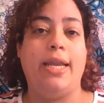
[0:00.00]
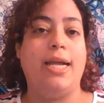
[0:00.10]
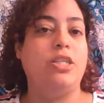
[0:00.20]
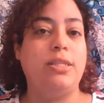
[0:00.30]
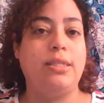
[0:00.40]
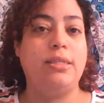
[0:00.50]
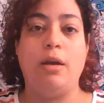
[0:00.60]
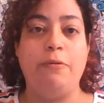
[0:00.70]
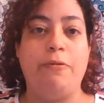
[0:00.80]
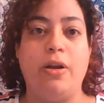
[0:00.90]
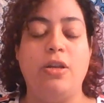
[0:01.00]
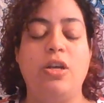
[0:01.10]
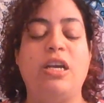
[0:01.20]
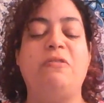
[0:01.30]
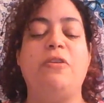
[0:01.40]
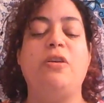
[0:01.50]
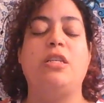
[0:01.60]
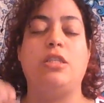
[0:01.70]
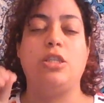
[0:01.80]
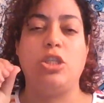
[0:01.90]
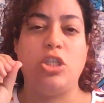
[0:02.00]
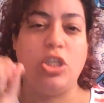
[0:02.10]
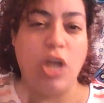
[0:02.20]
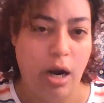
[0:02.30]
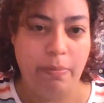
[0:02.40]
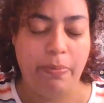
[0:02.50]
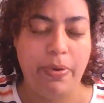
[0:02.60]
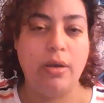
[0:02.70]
not just discomfort. You can feel this sharp.